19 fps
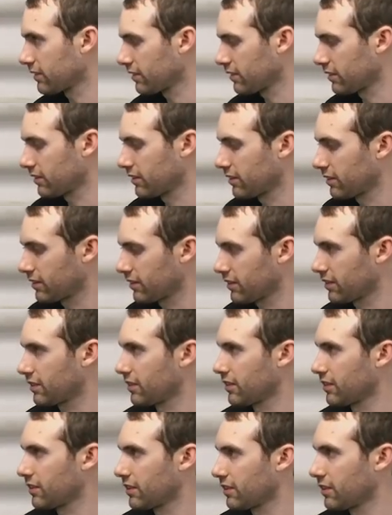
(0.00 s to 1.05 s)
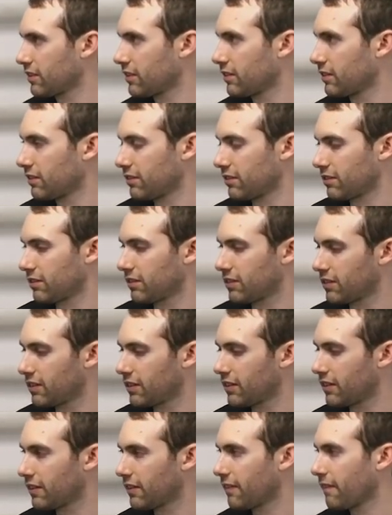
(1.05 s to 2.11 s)

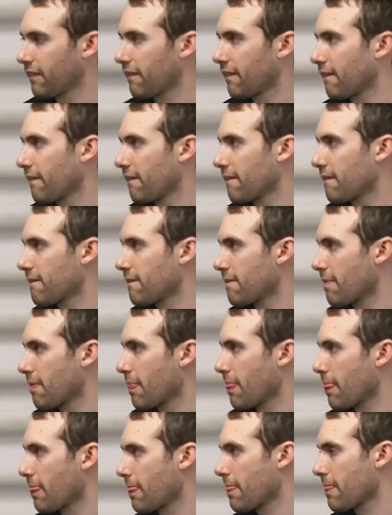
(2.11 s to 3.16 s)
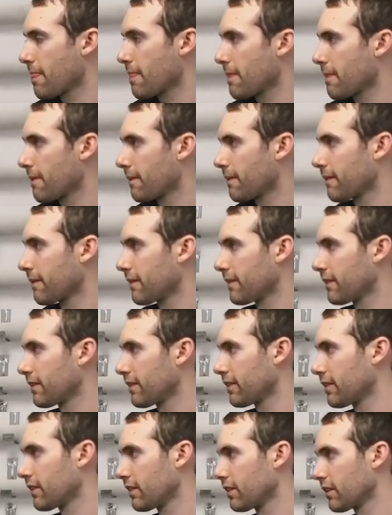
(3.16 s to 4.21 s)

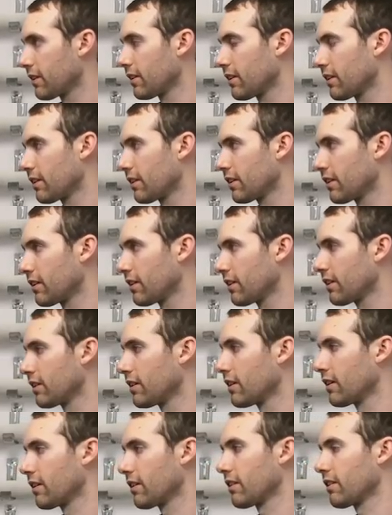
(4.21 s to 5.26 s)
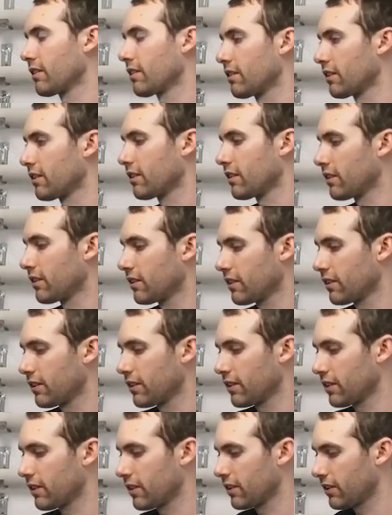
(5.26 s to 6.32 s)

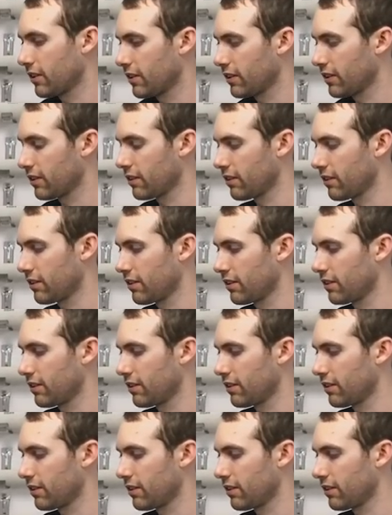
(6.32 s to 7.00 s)
(silent)